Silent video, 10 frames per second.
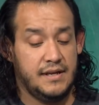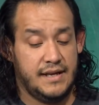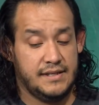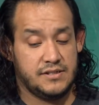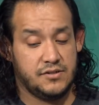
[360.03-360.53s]

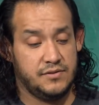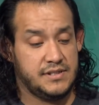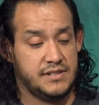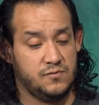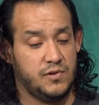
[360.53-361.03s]
And so
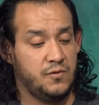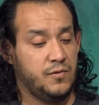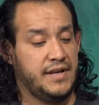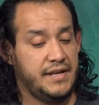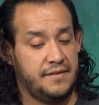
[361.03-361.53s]
this is one
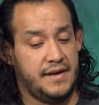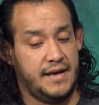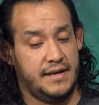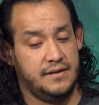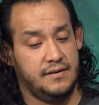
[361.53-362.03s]
way
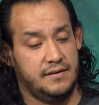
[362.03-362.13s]
that